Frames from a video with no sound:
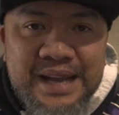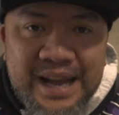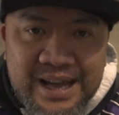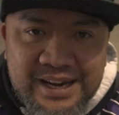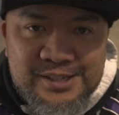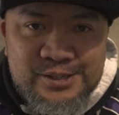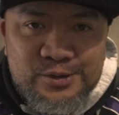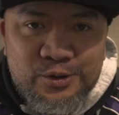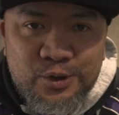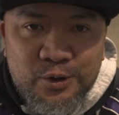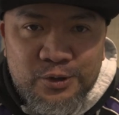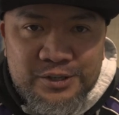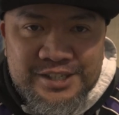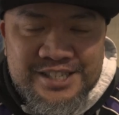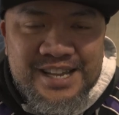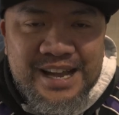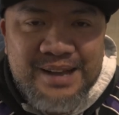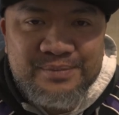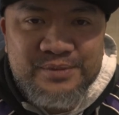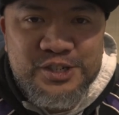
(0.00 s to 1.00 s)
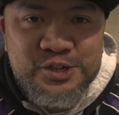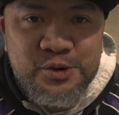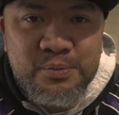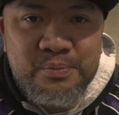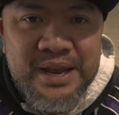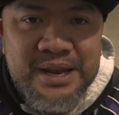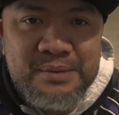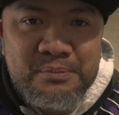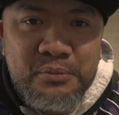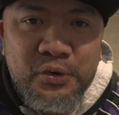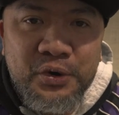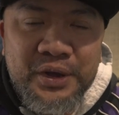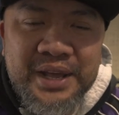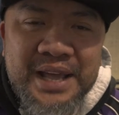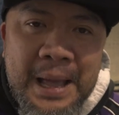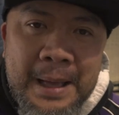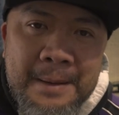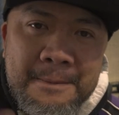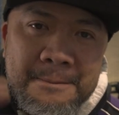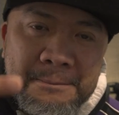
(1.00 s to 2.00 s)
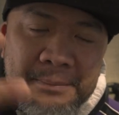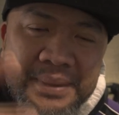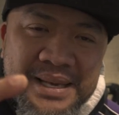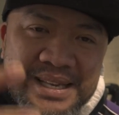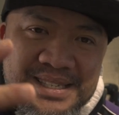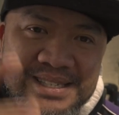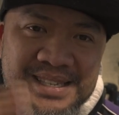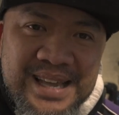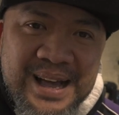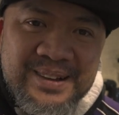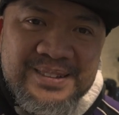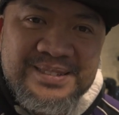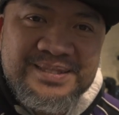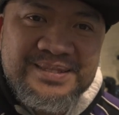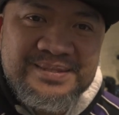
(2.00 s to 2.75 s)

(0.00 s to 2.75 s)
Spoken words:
God is good all the time. This is your main boy. Peace out.